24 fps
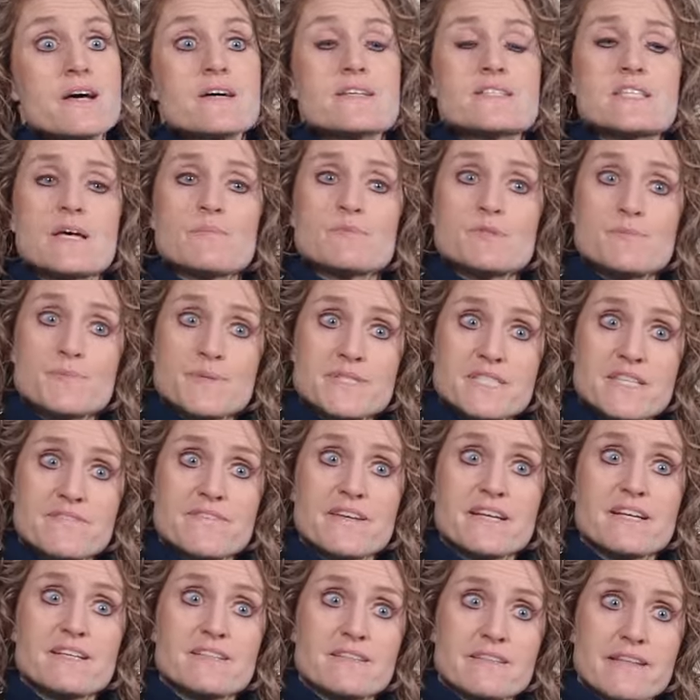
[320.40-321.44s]
Some
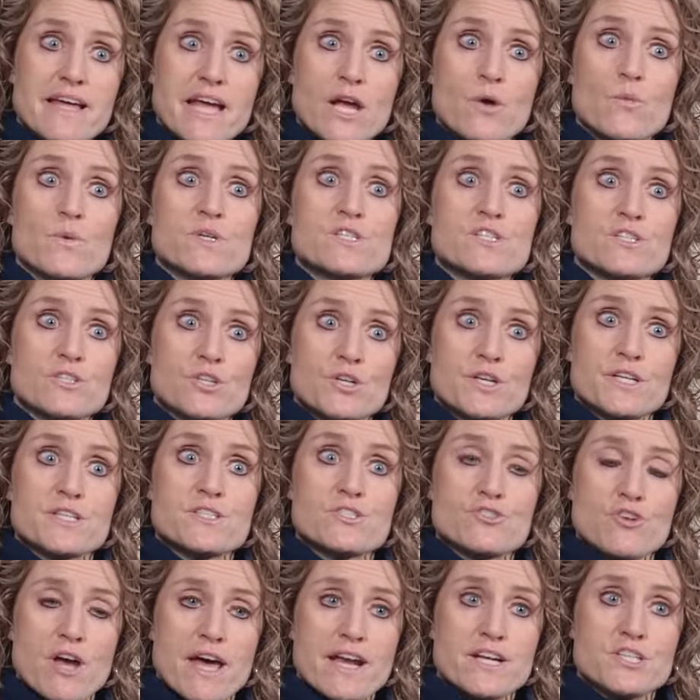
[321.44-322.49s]
specific language learning
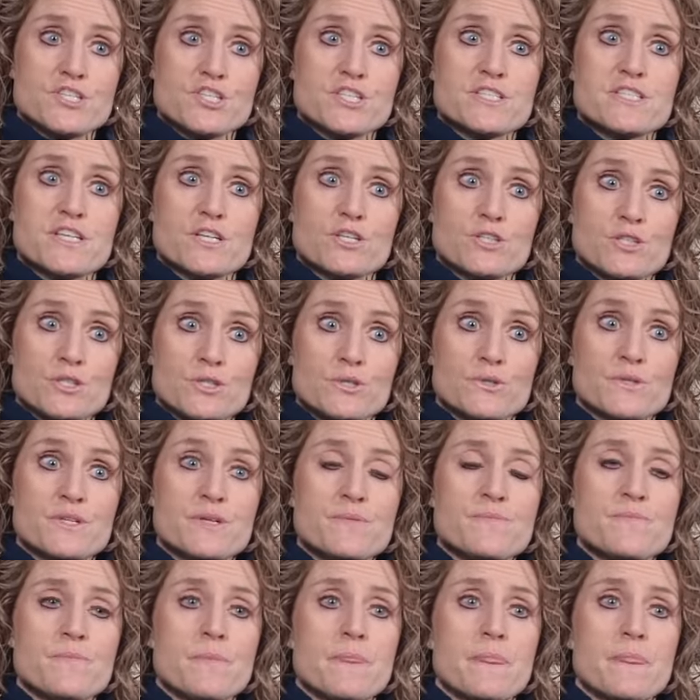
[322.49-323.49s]
strategies include